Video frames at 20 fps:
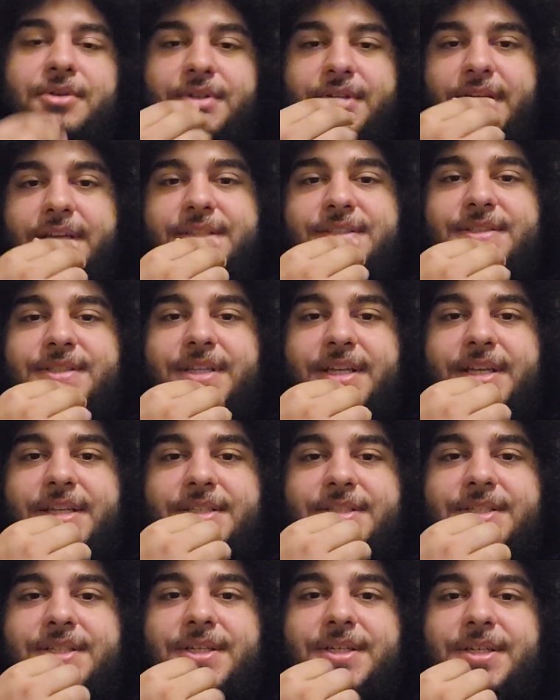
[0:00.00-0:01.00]
gets
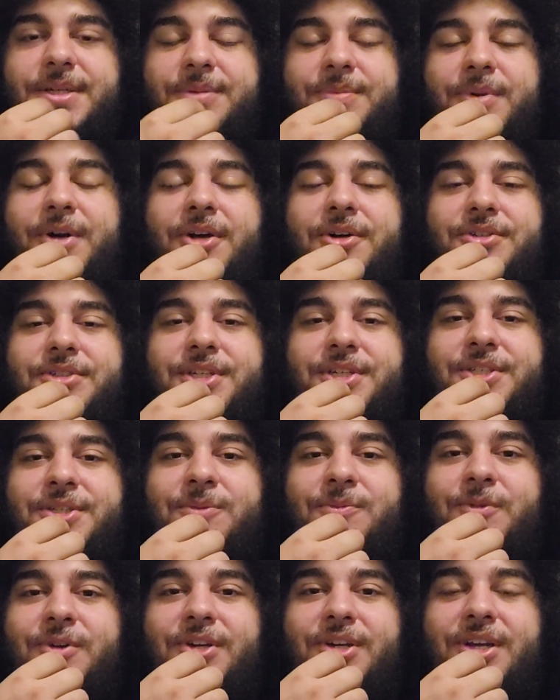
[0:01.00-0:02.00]
into politics
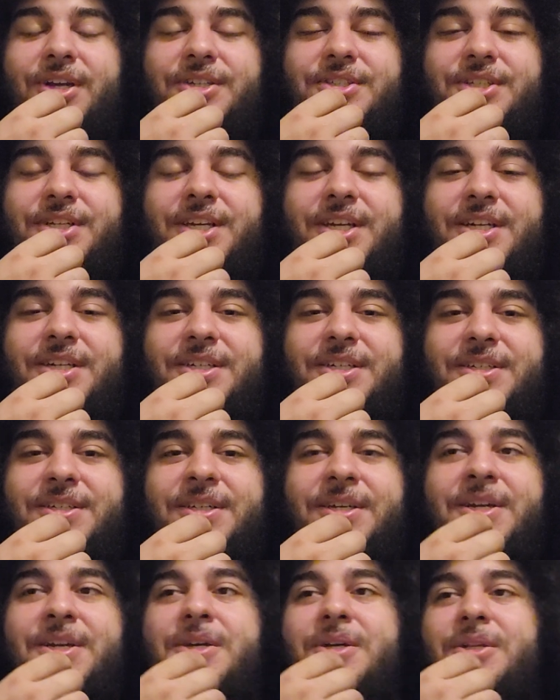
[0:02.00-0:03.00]
and whatnot, she kind of
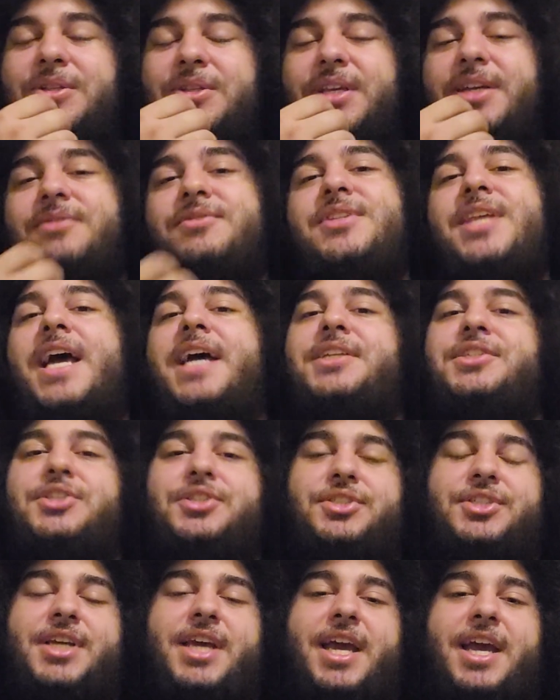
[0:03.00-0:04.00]
leaves that to
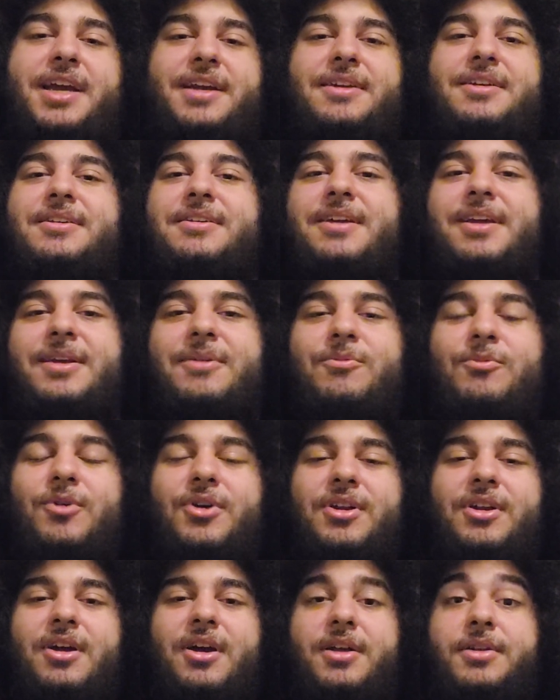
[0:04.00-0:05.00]
Jack and
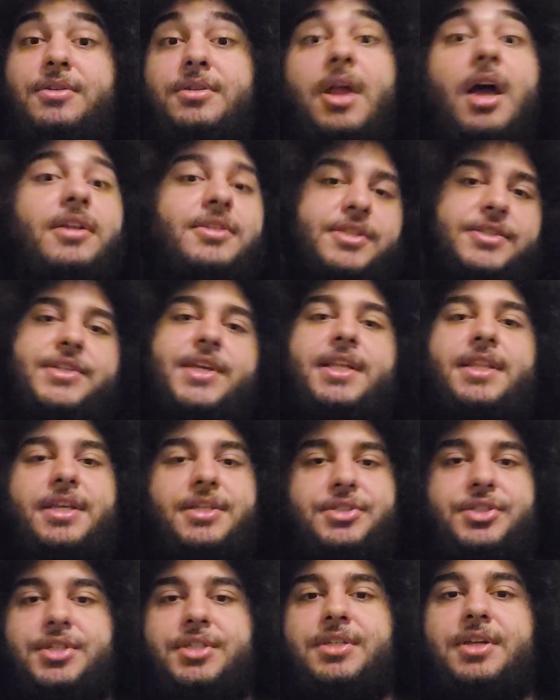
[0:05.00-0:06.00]
whatnot. Not to say that
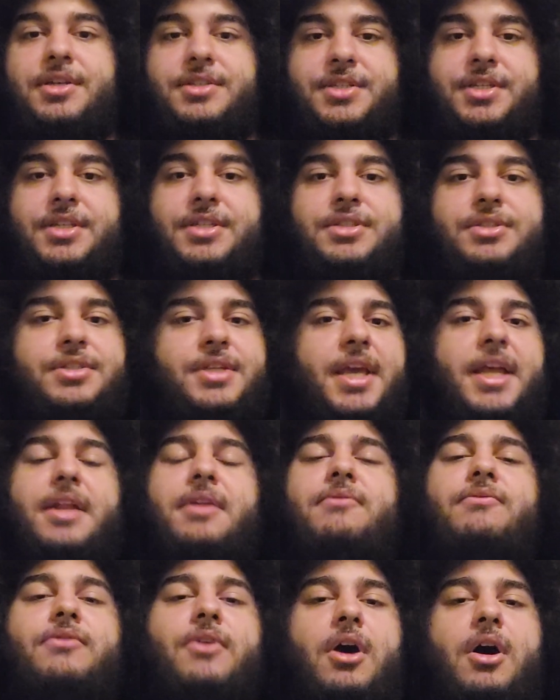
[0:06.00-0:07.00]
she doesn't get
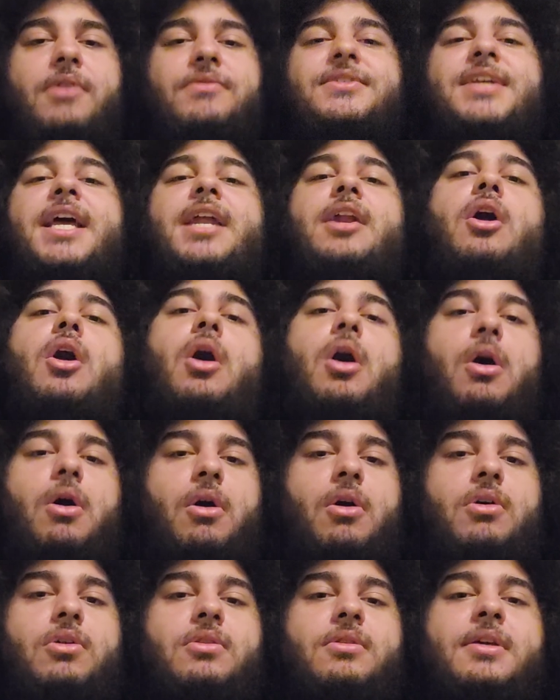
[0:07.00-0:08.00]
involved at
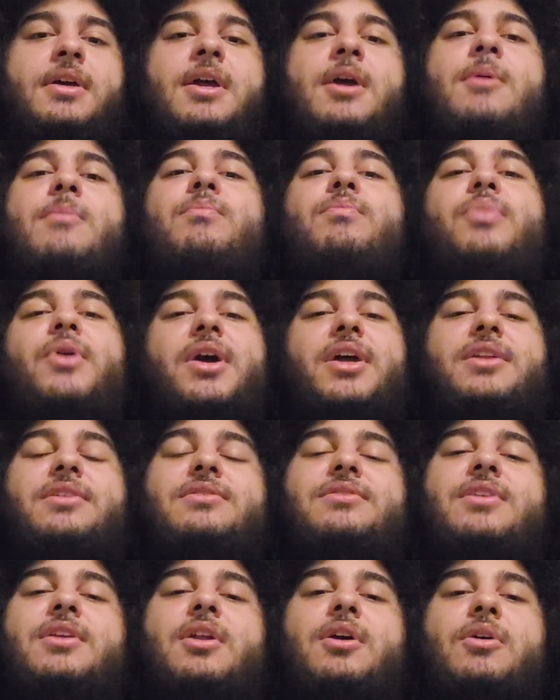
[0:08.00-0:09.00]
all, but
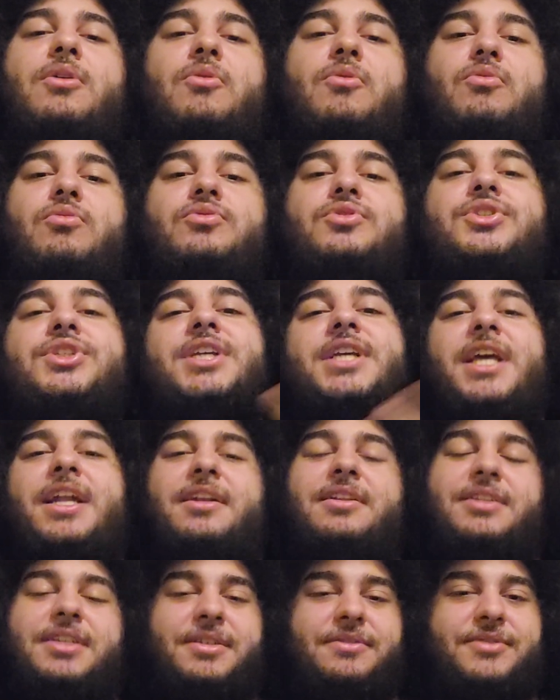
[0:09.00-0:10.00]
she kind
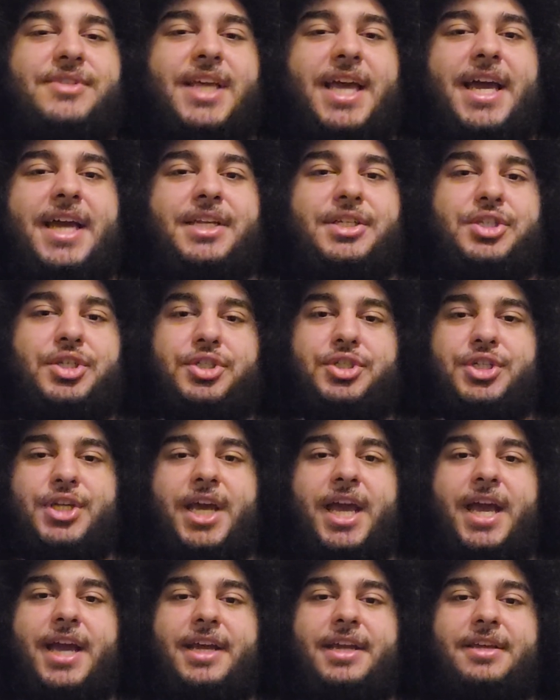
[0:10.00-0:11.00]
of leaves that to
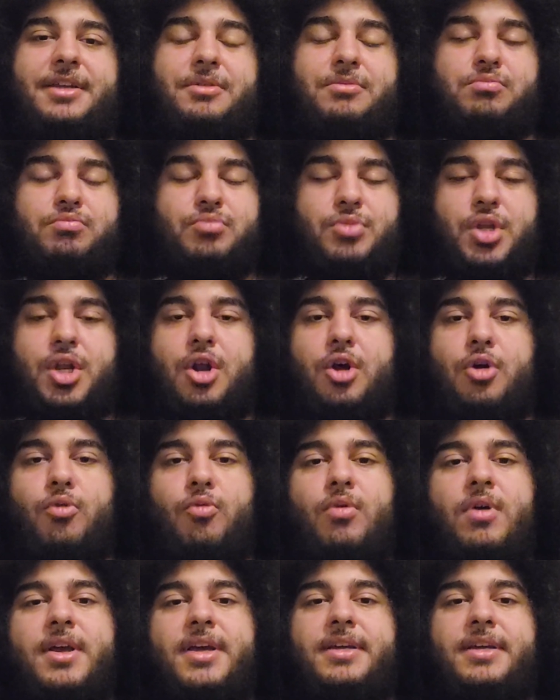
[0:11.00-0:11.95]
Jack, and